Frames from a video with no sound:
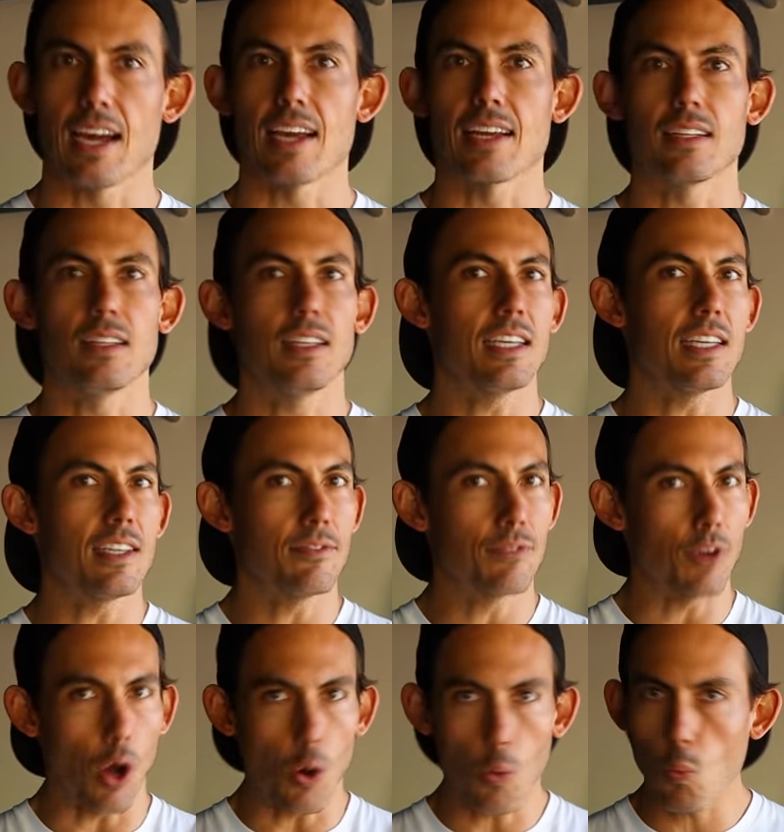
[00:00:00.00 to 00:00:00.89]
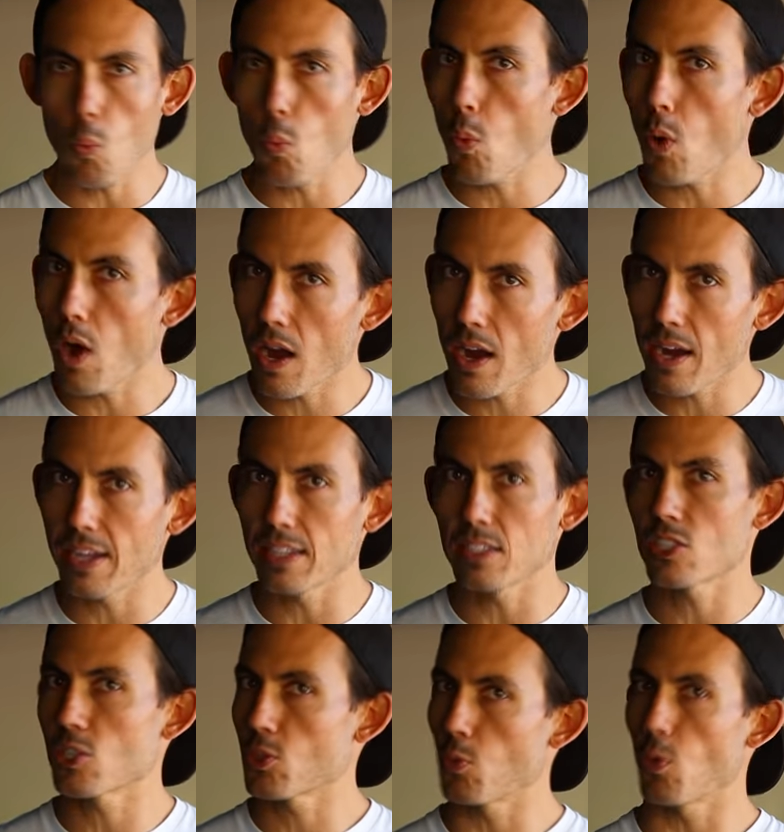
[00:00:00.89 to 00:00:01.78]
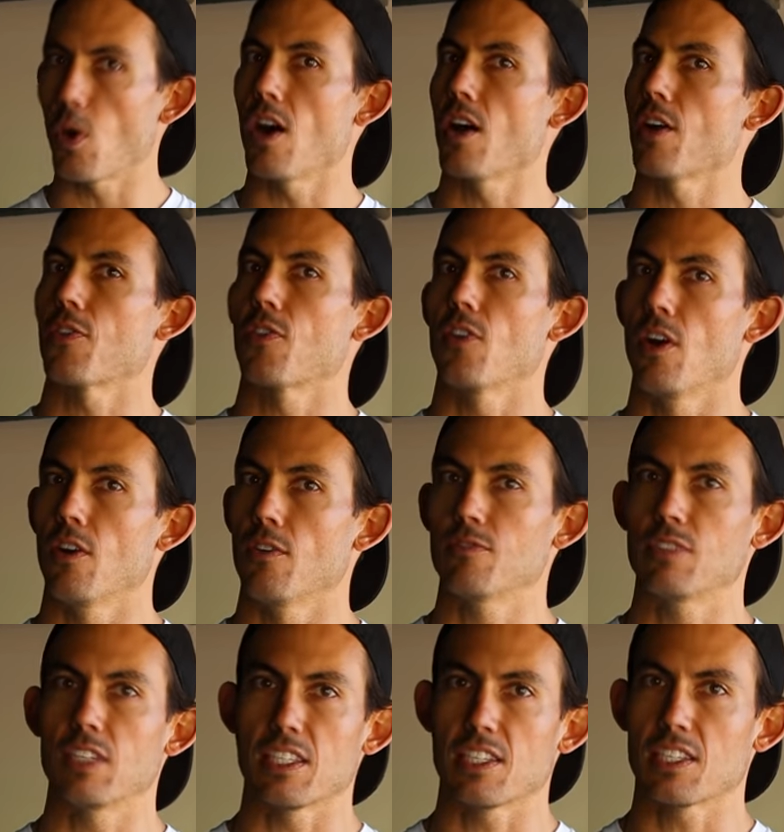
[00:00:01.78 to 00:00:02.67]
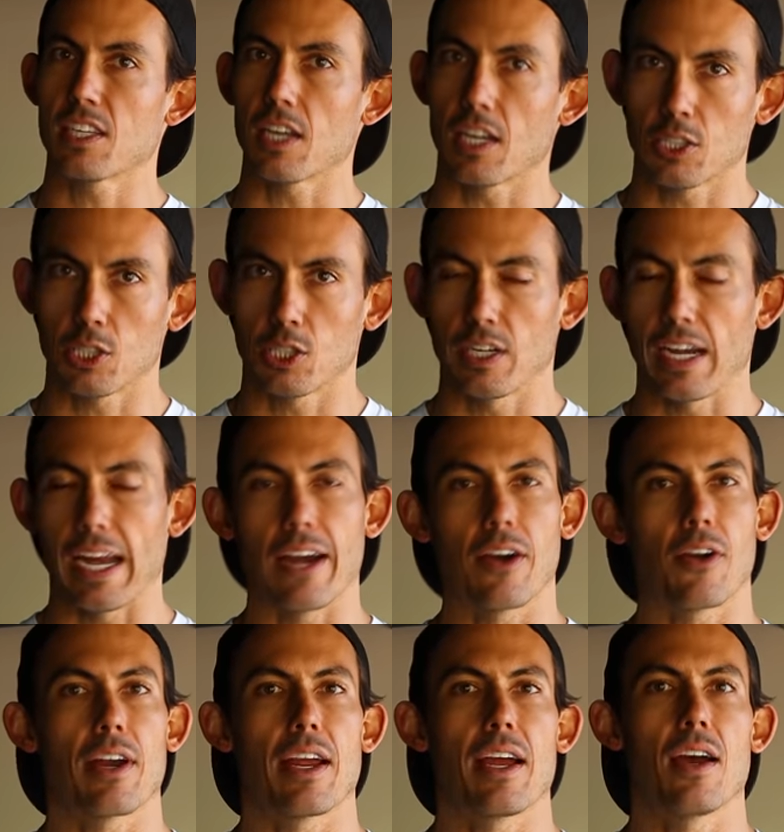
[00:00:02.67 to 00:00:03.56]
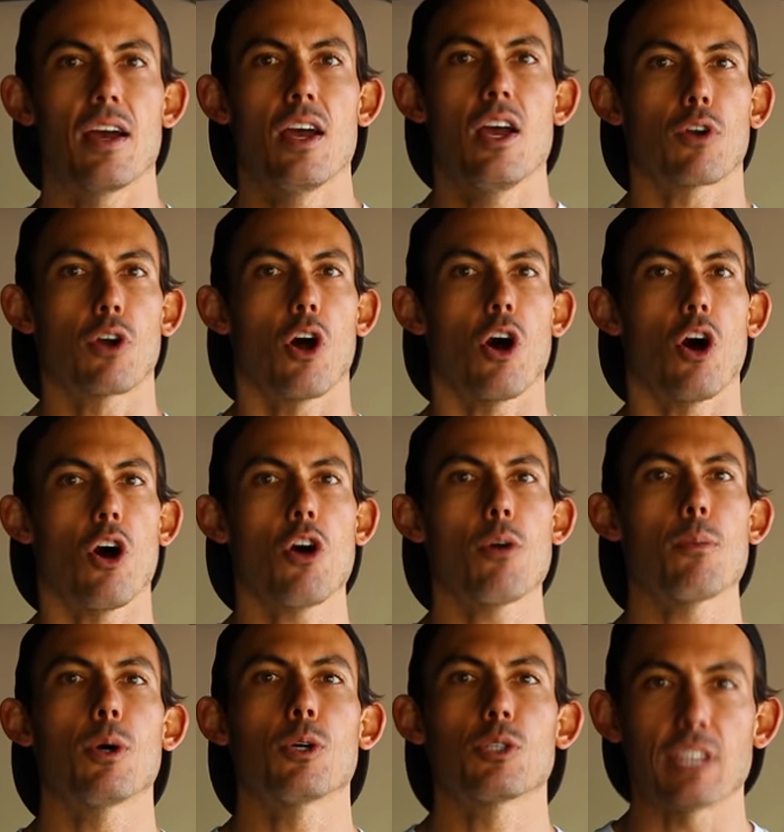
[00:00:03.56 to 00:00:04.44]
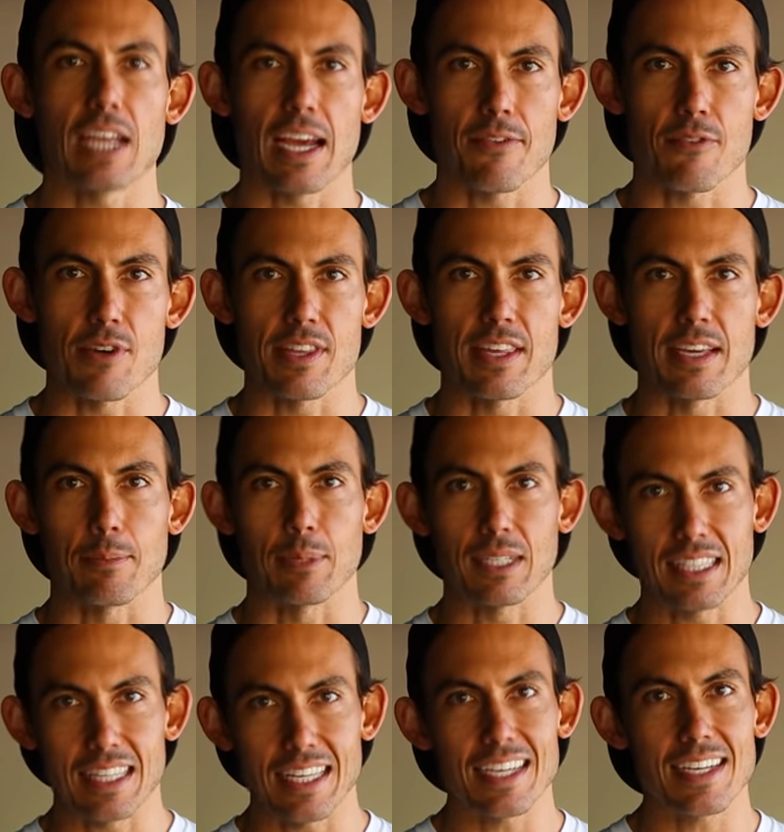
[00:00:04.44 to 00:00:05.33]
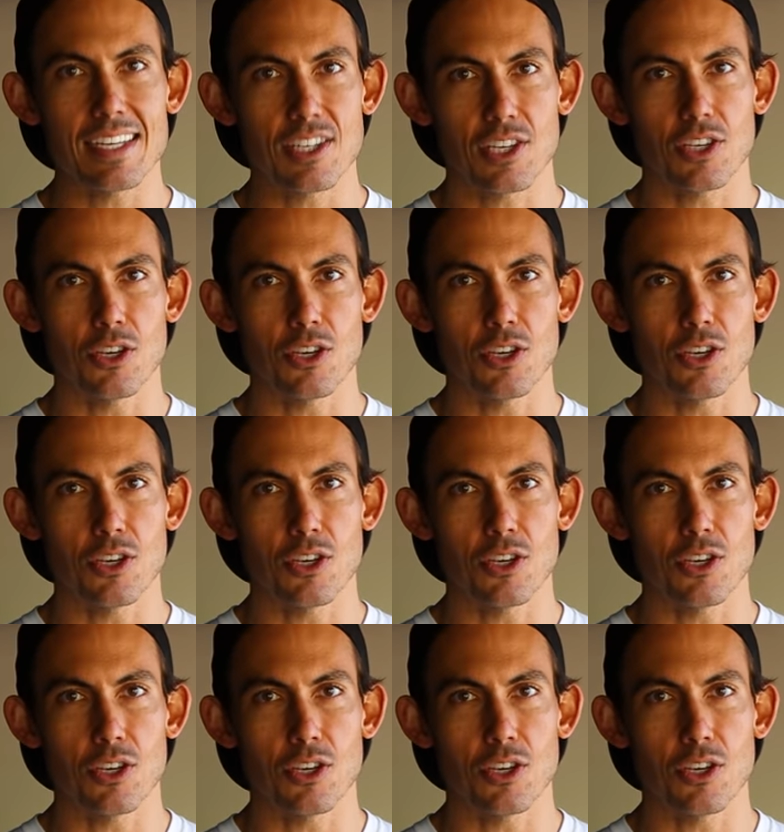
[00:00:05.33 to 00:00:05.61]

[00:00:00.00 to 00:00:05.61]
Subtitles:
I leave a wide swath of discussion area for almost everything, but this